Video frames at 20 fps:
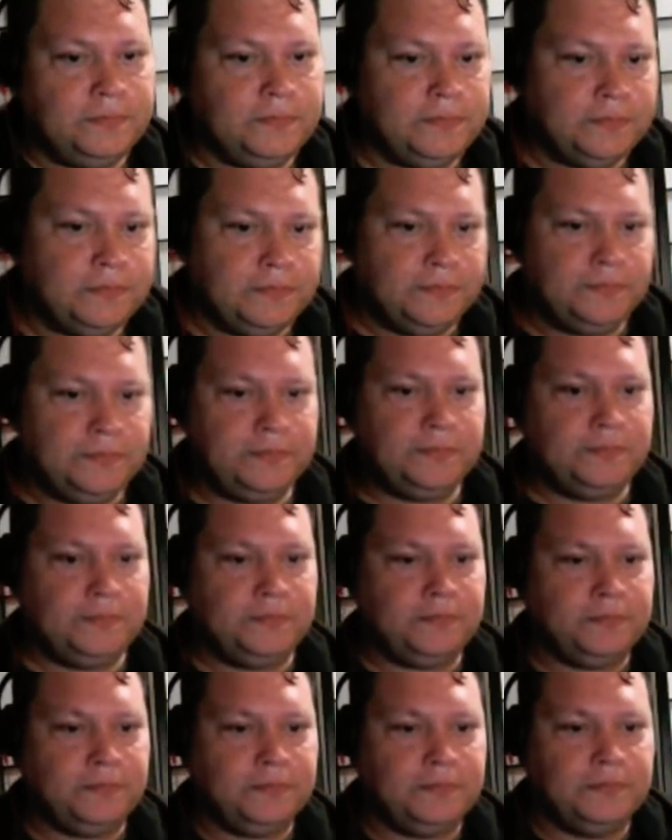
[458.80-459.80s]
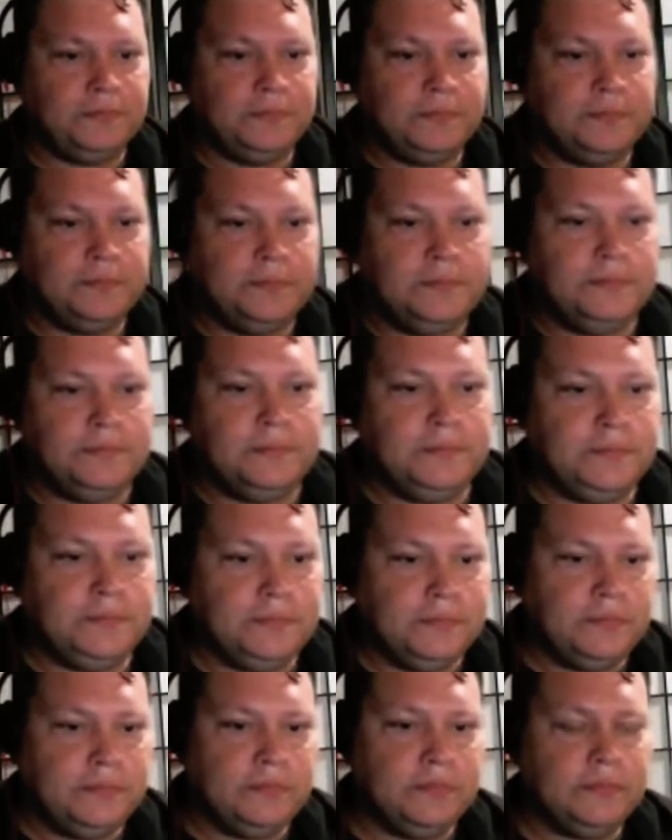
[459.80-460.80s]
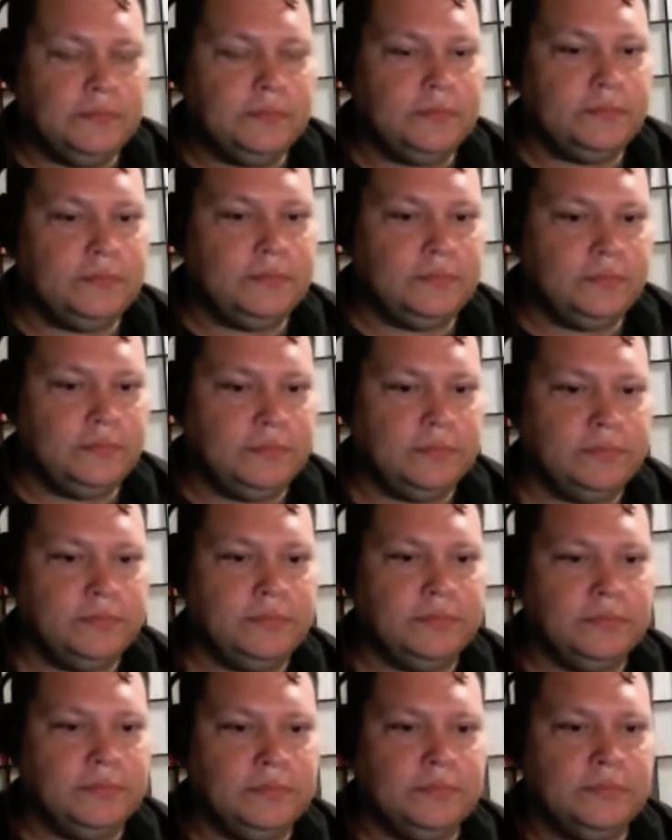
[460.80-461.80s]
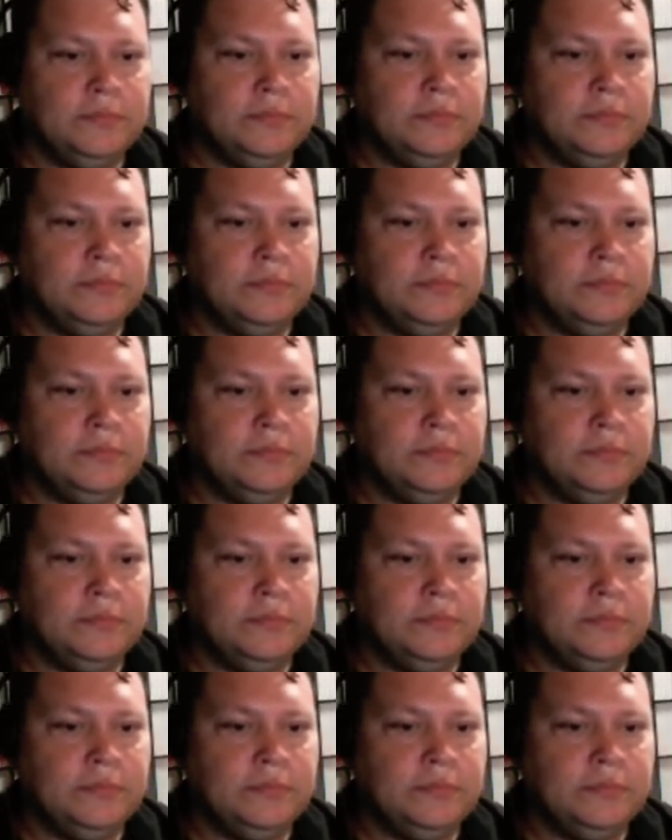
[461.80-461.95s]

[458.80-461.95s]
[no speech]